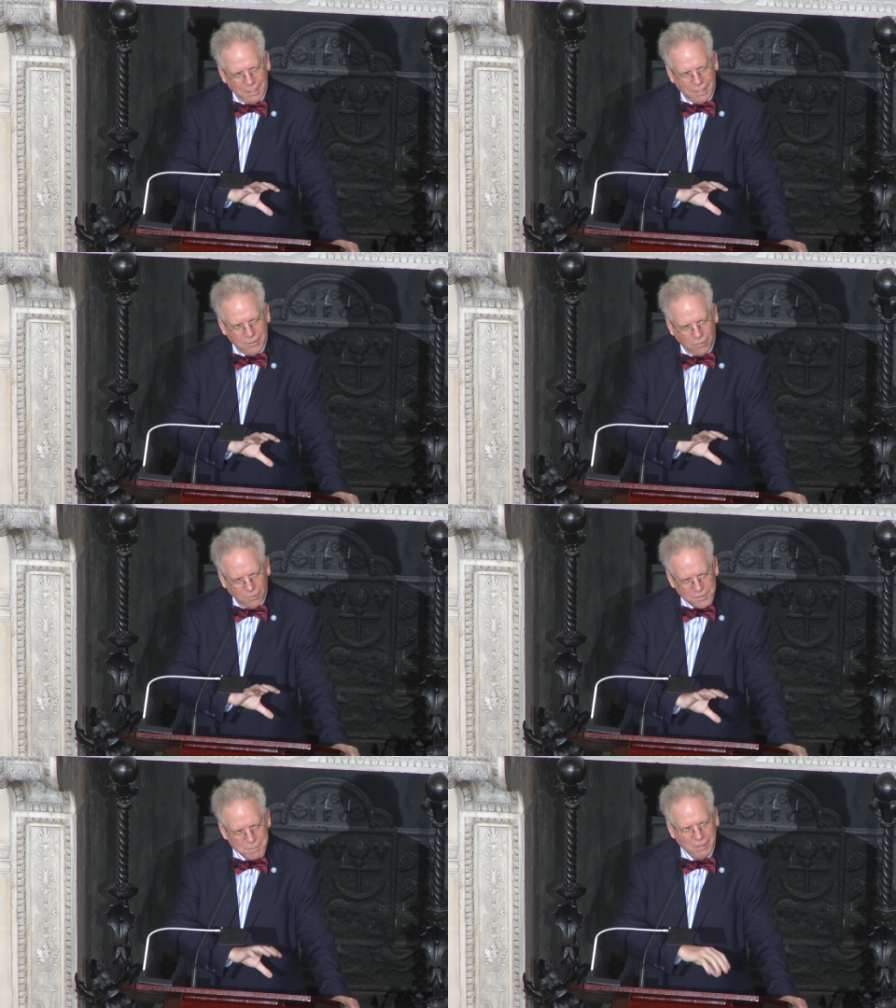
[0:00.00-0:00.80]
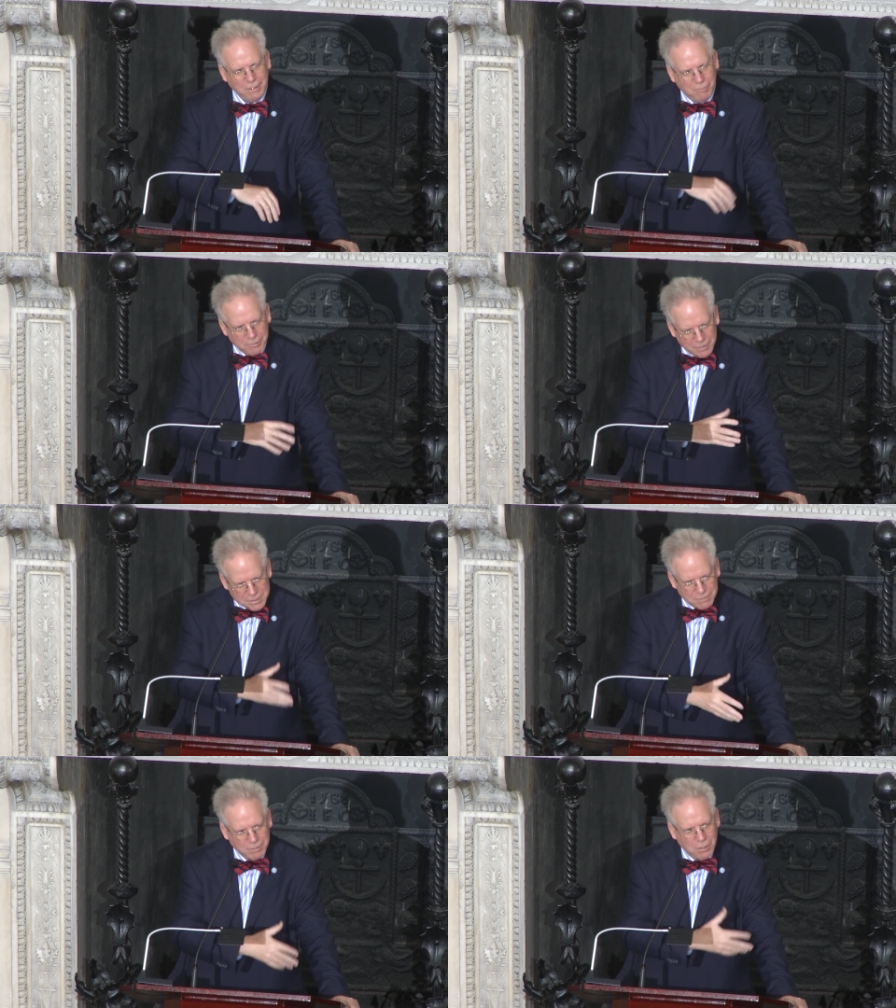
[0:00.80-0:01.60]
And ultimately, one
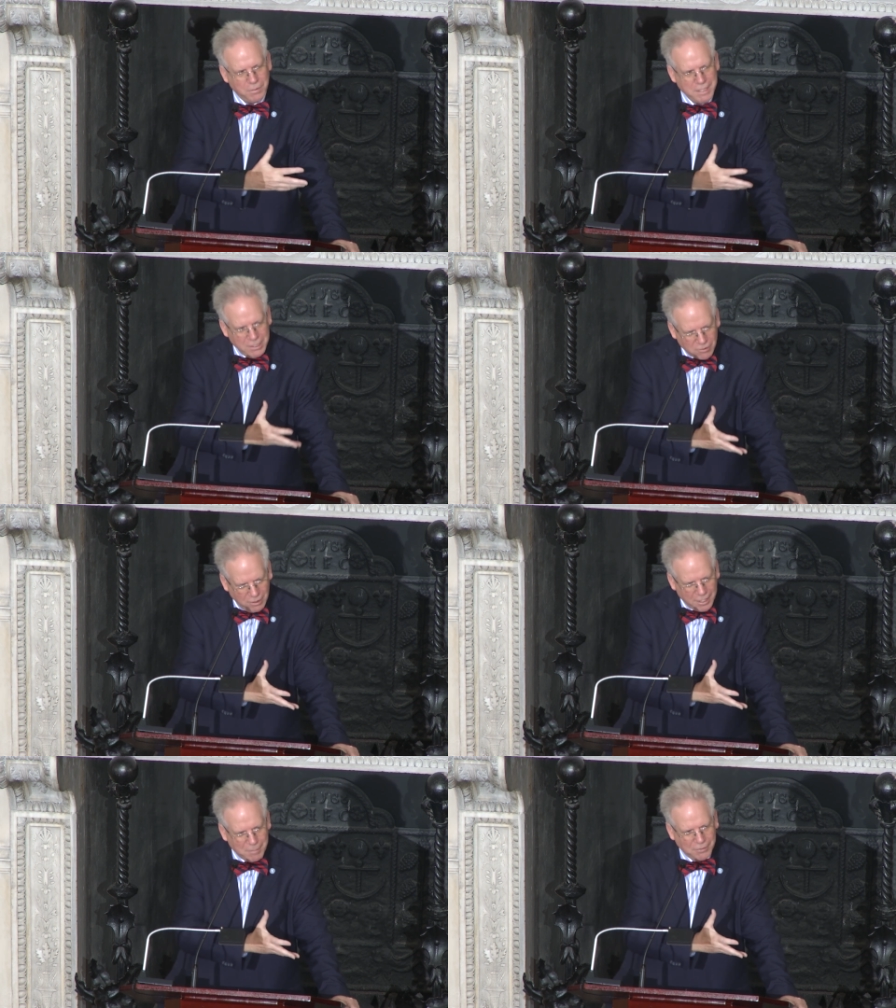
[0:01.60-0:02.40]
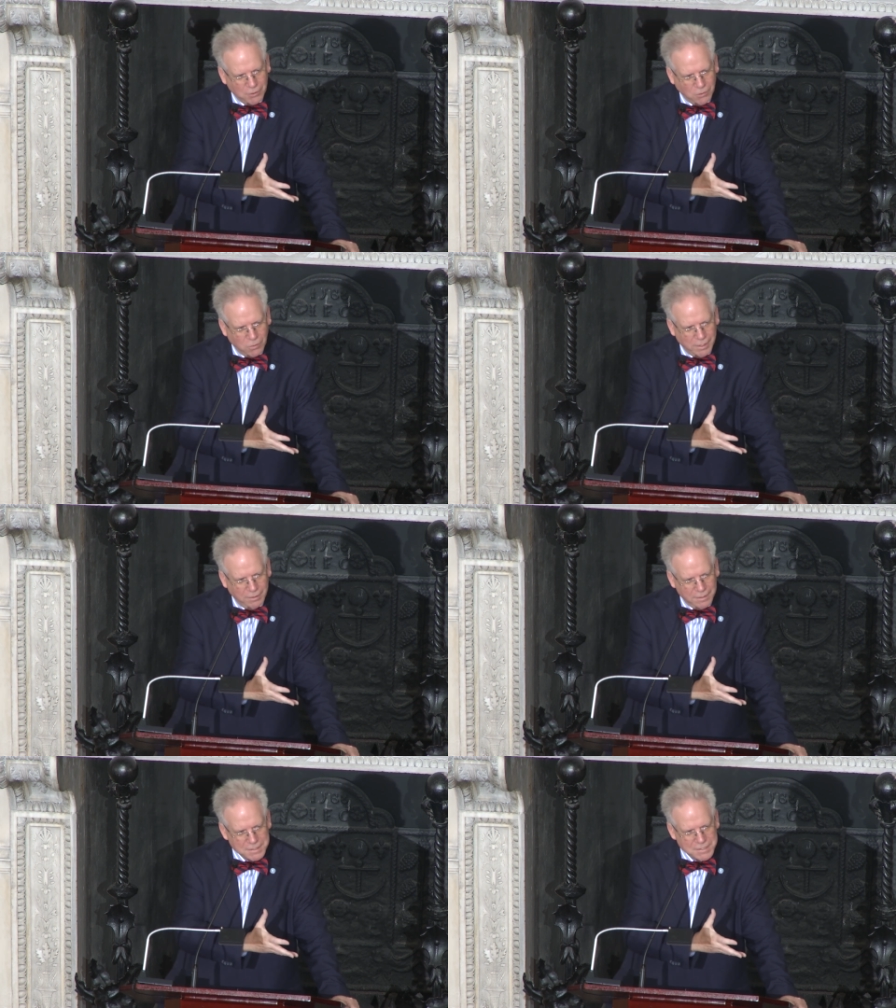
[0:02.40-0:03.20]
reason we don't hear a lot about the
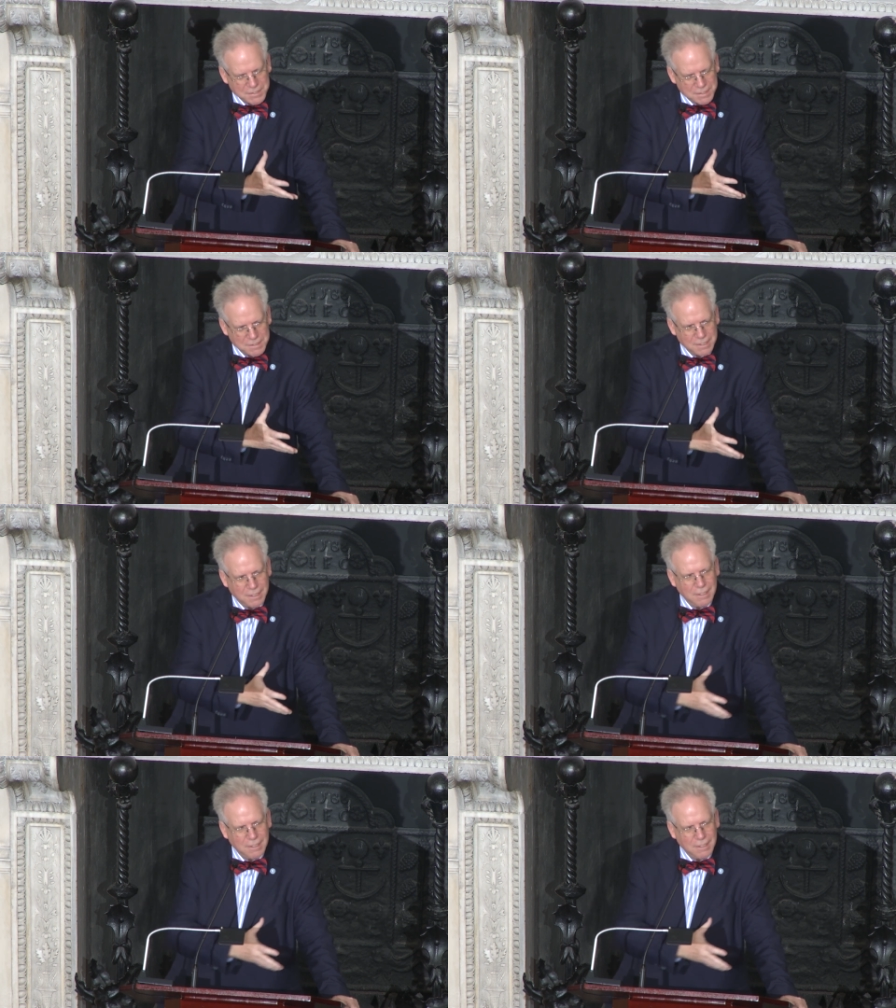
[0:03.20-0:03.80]
loyalists is